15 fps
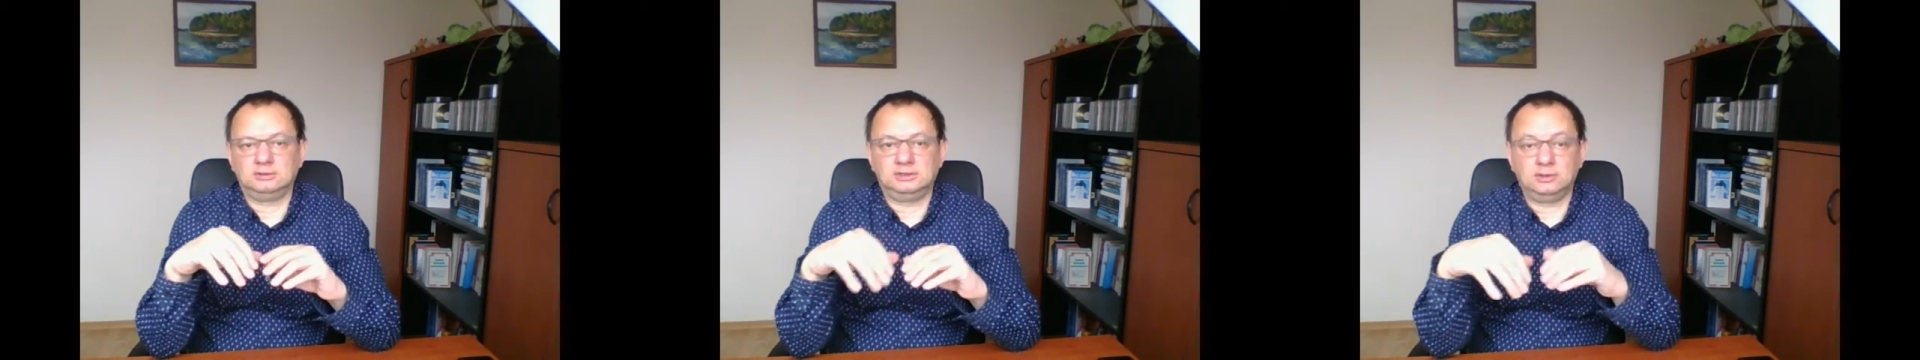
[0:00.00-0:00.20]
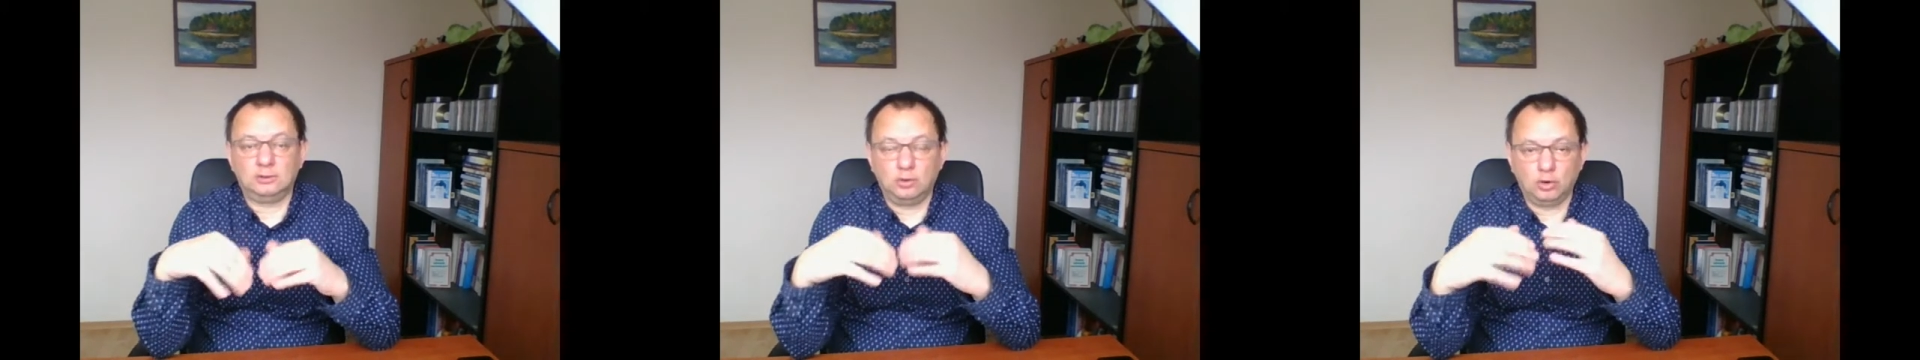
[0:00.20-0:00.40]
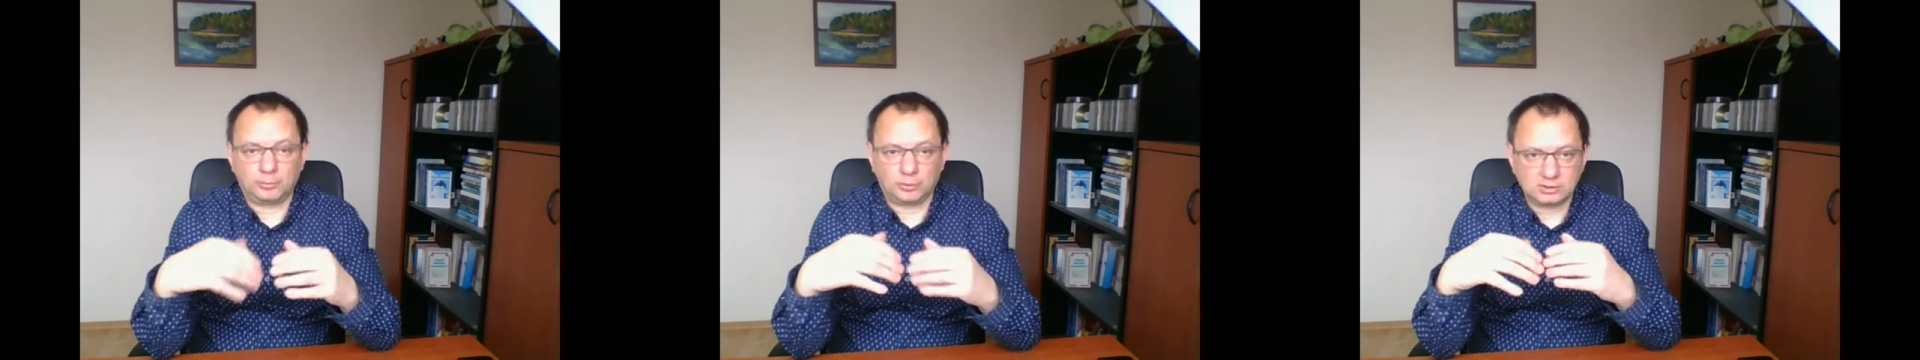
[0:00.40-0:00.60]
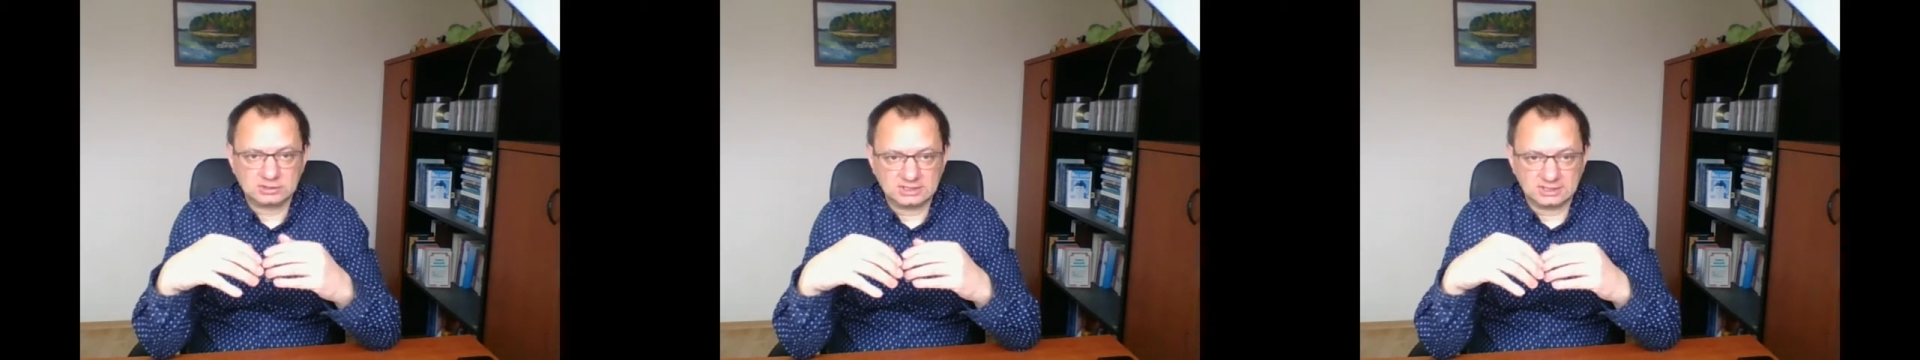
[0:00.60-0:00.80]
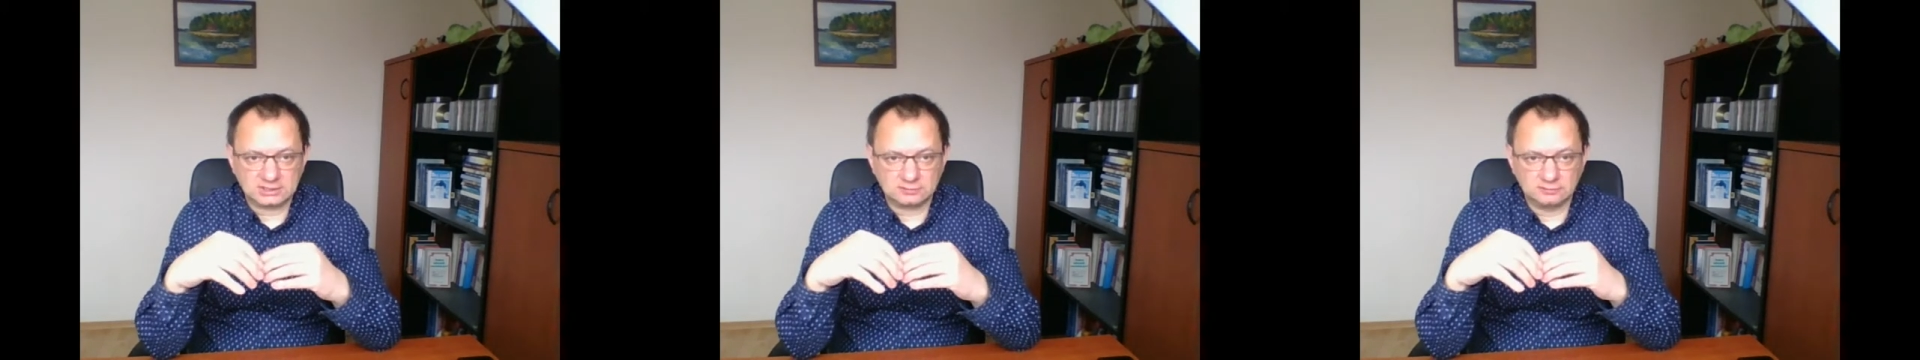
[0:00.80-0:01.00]
whole
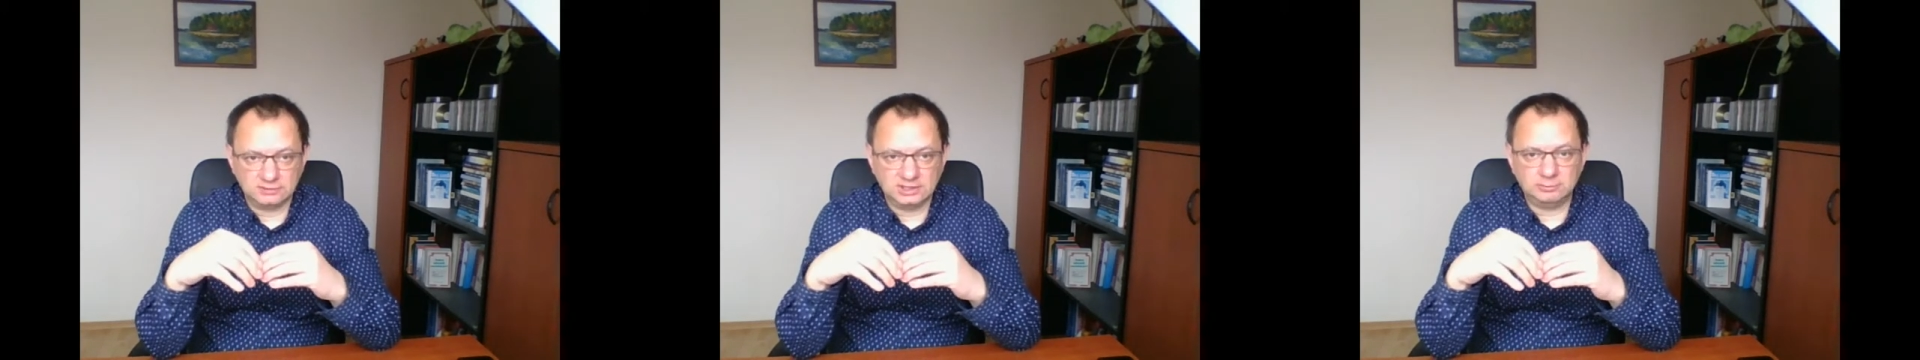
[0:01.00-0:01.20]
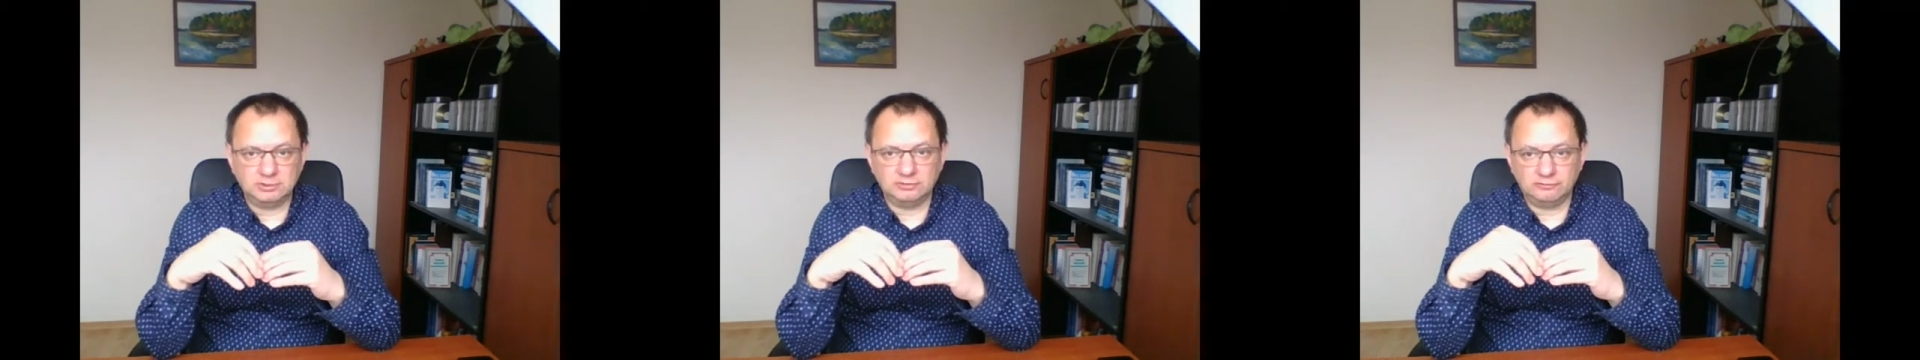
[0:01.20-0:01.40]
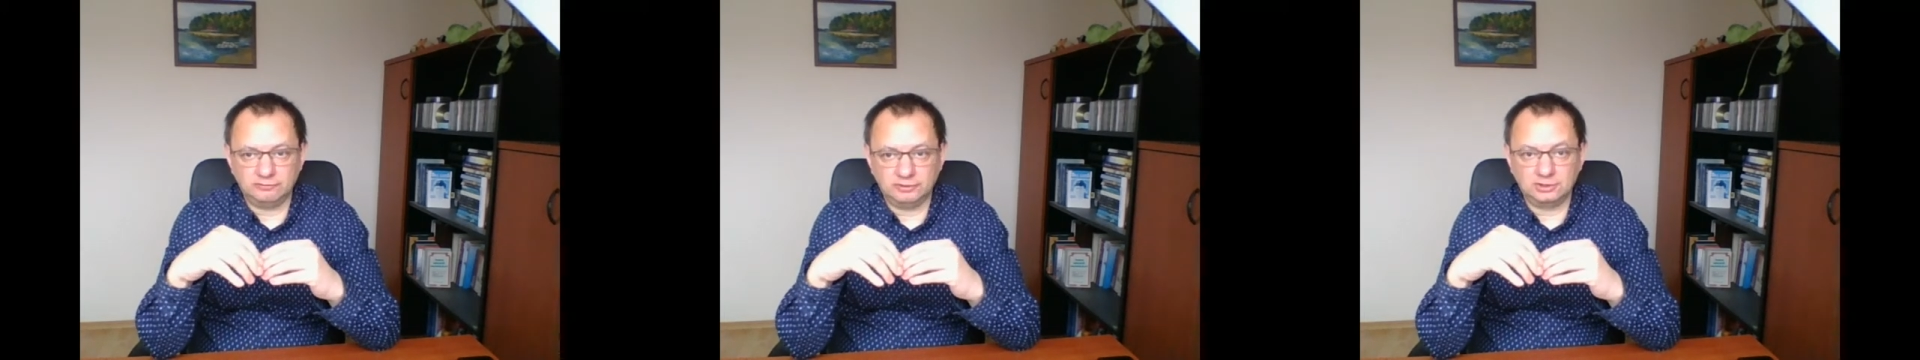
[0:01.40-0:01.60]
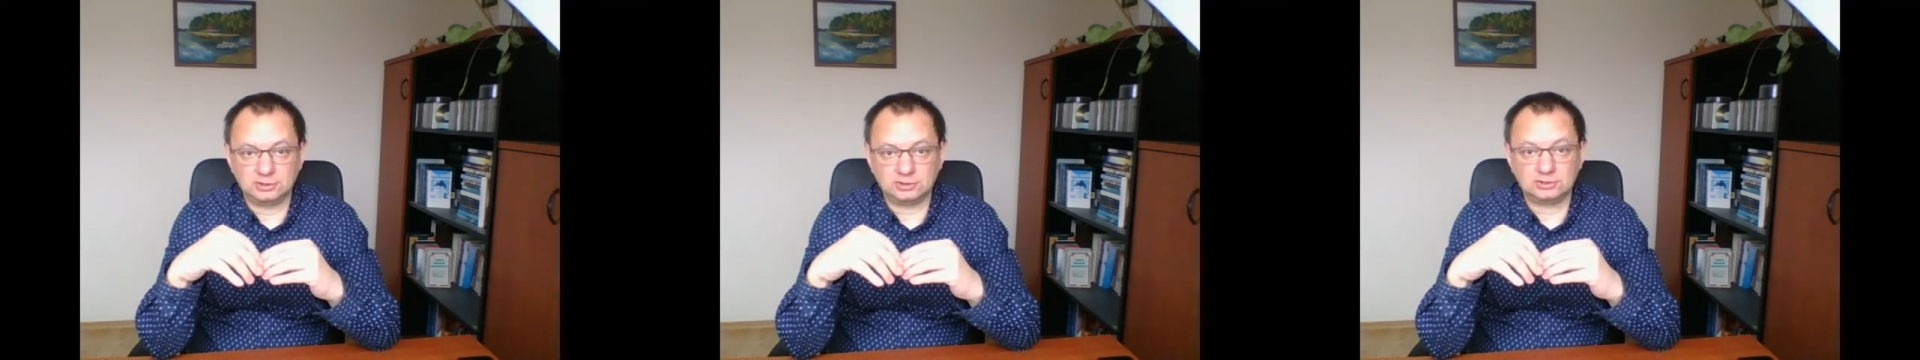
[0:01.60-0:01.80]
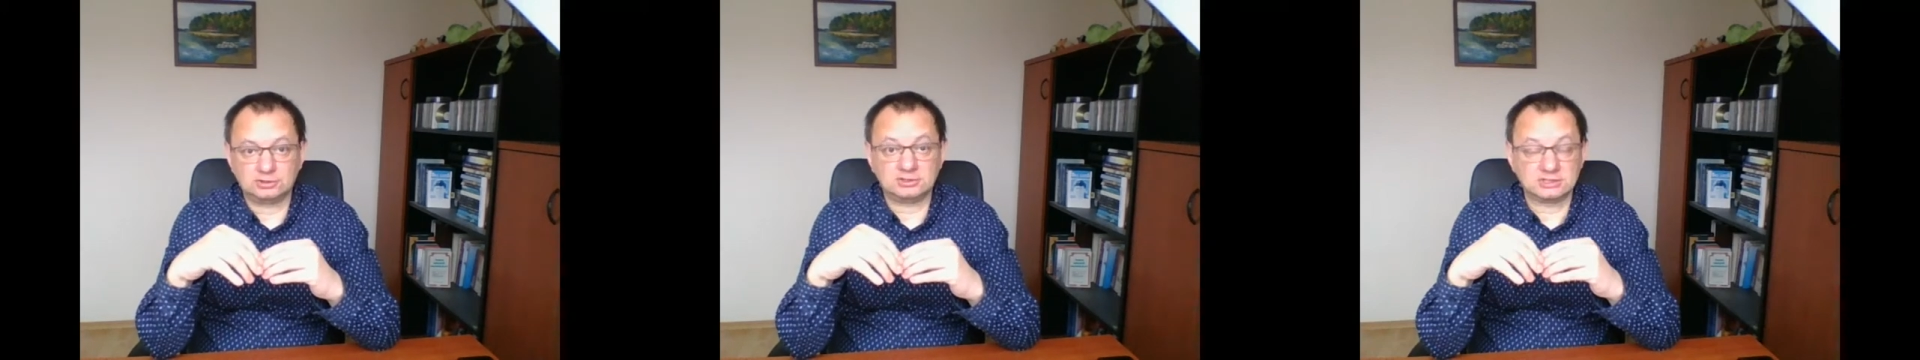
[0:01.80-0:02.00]
process will be
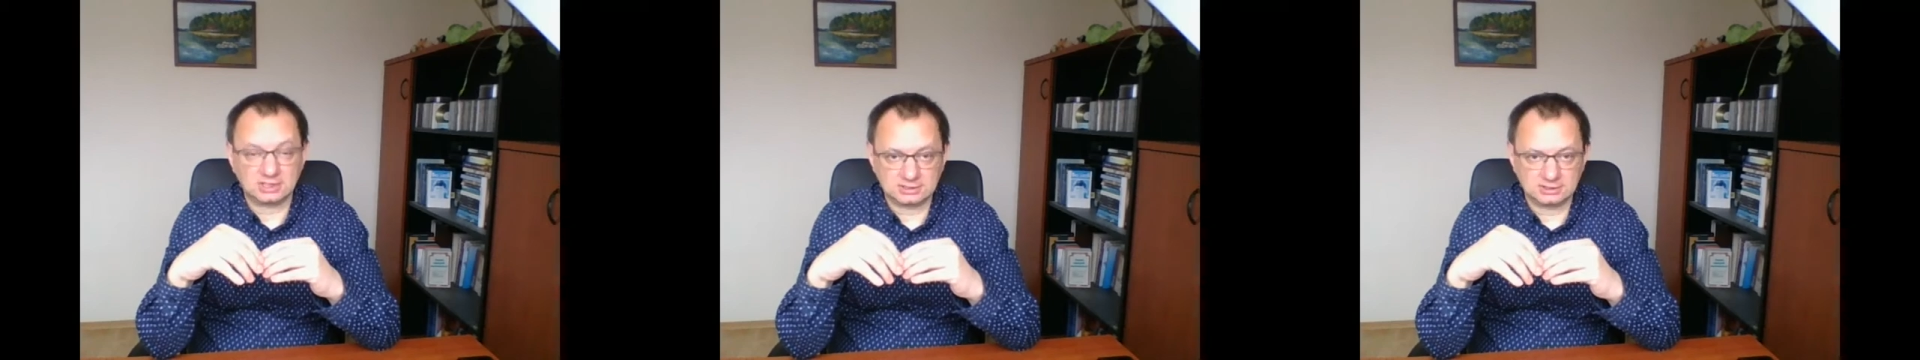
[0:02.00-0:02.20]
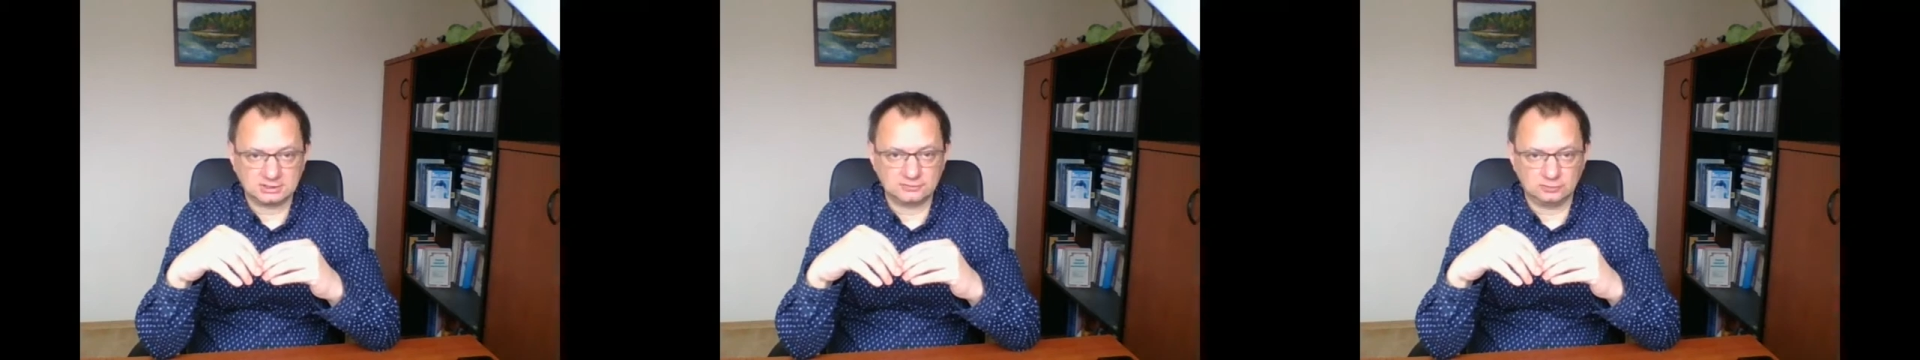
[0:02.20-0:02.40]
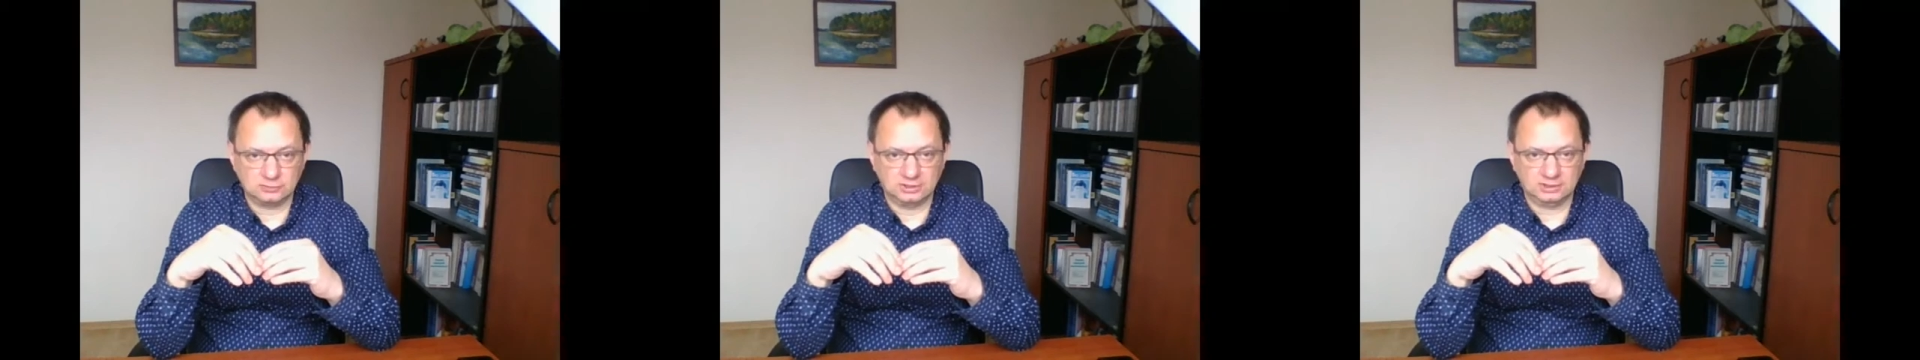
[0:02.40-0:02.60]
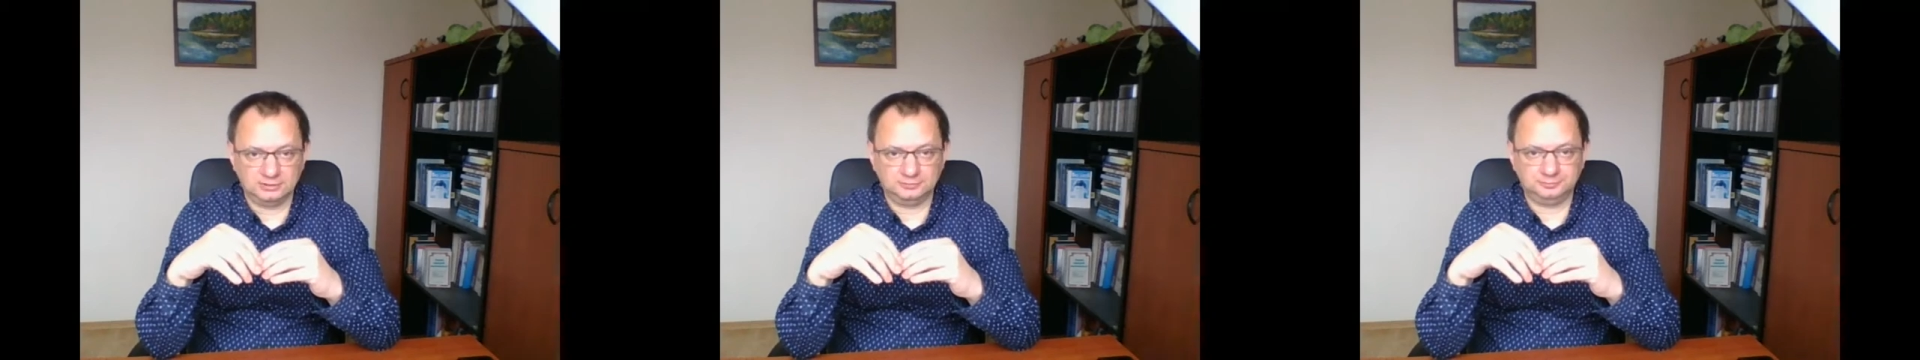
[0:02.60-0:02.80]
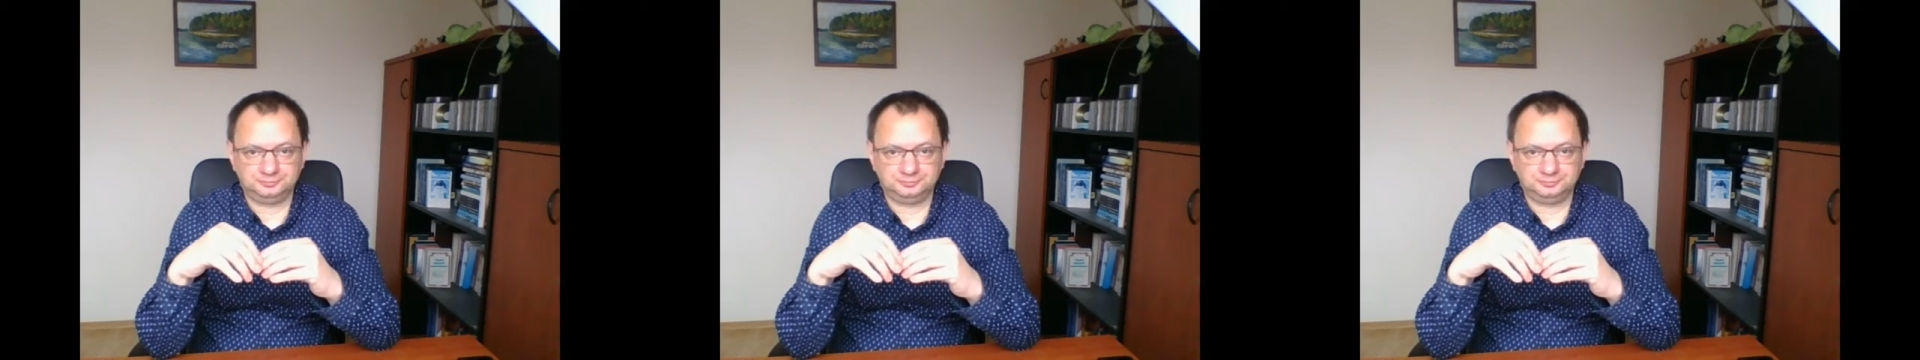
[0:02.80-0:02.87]
finished successfully.